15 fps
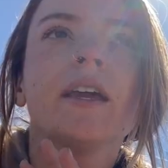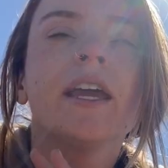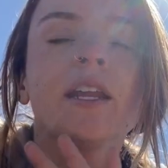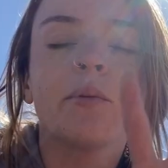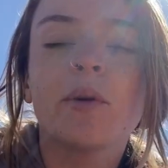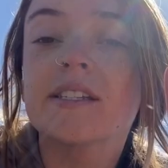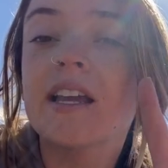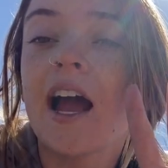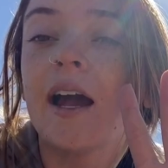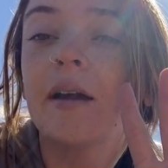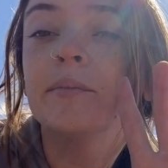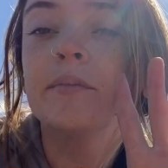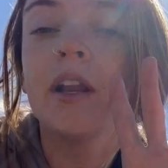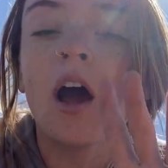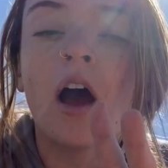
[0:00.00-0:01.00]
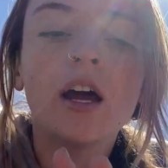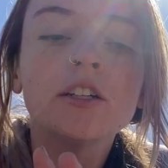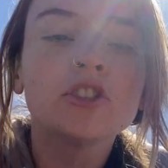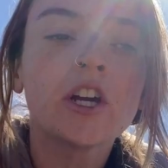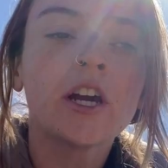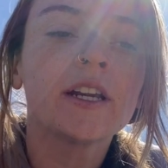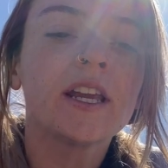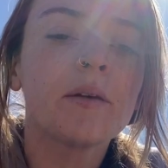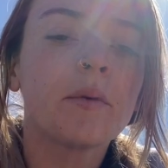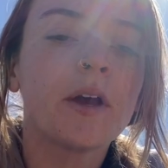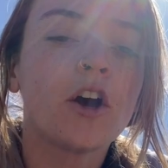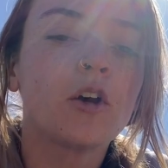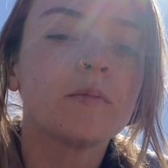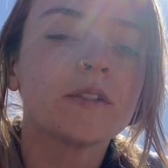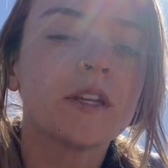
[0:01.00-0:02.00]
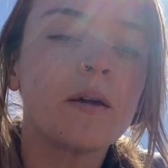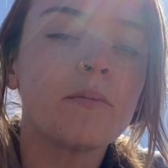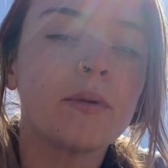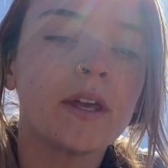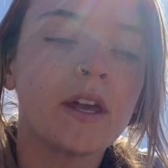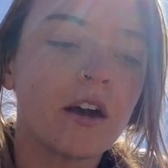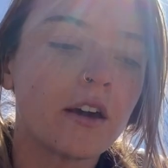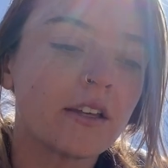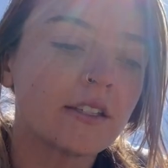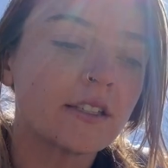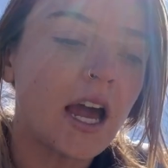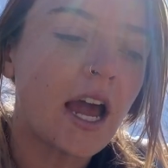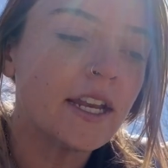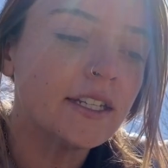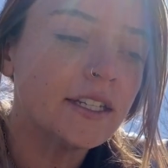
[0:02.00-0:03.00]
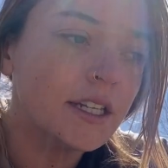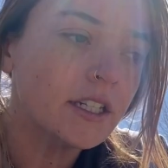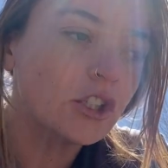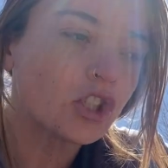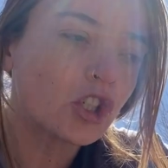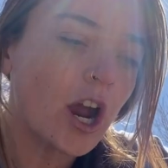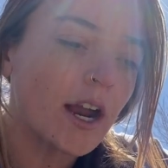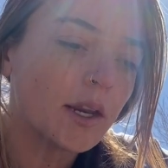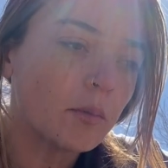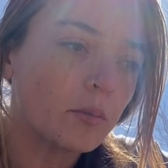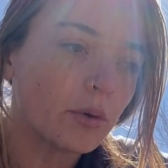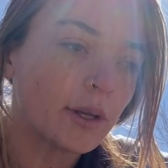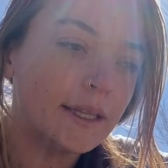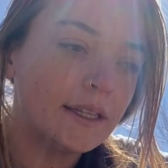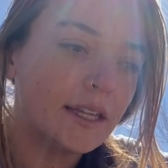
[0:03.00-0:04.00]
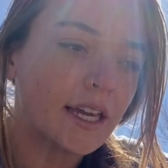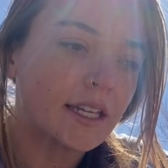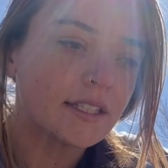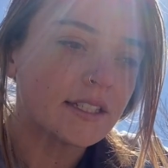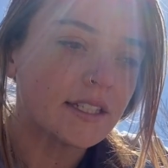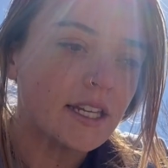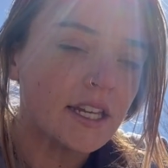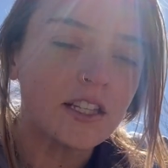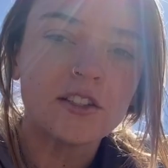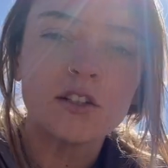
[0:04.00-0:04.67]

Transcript: anyways, I'm not trying to get my hopes up because I did try to breed Legacy in